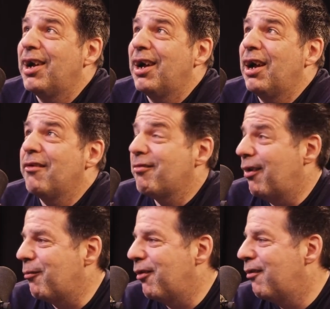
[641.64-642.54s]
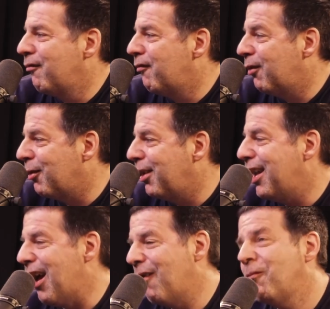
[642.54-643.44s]
or something, but
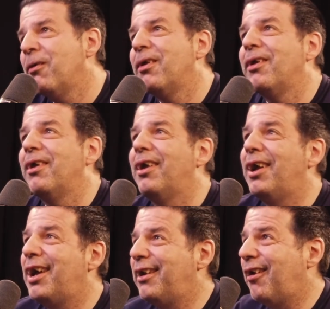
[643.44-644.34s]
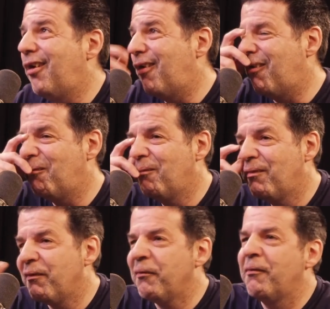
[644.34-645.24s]
yeah, and um,
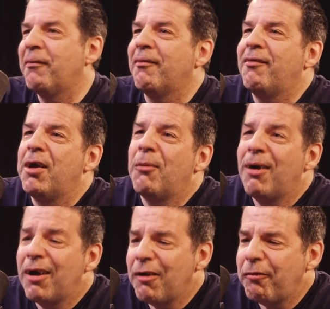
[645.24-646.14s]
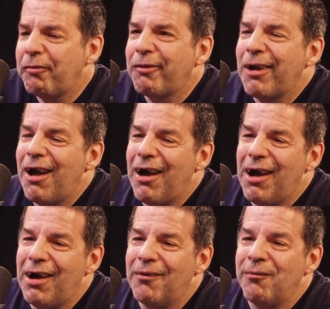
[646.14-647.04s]
there was
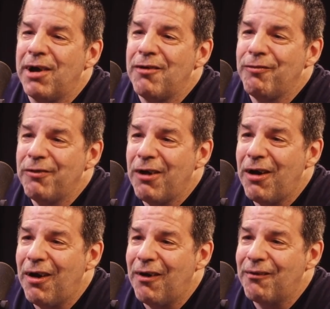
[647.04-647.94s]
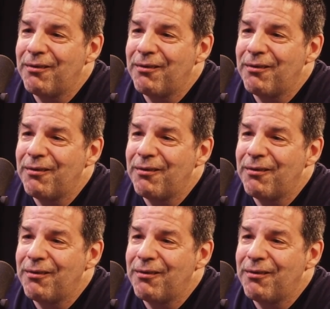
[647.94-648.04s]
um, a show